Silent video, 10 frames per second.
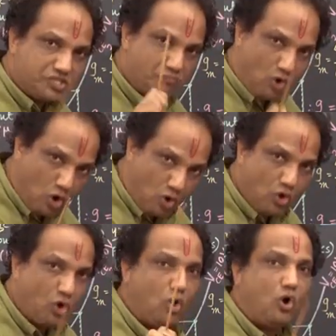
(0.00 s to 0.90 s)
is
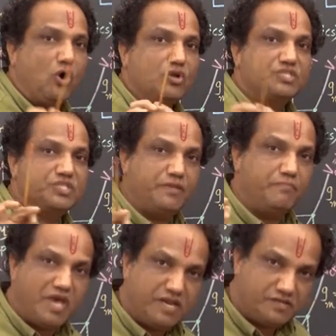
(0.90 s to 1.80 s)
mho or
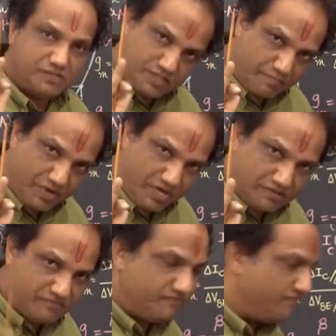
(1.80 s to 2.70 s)
Siemen.
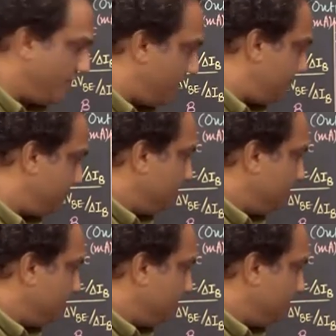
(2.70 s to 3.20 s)
Simple, fine.